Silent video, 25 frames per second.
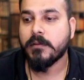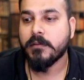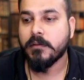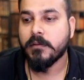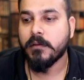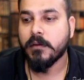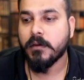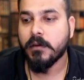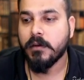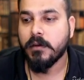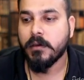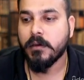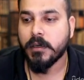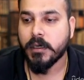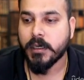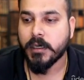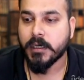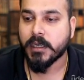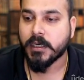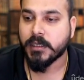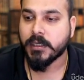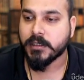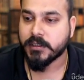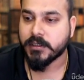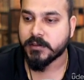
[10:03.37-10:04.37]
the
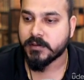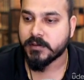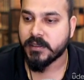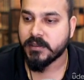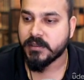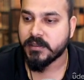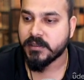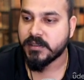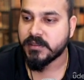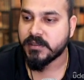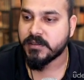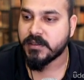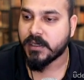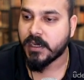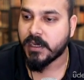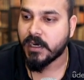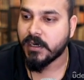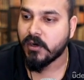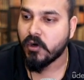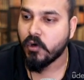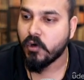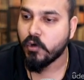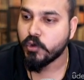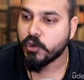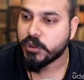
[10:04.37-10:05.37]
intelligence, and this is the
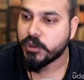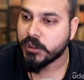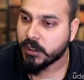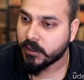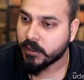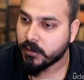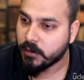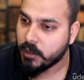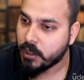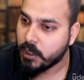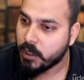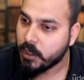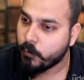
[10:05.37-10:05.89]
conclusion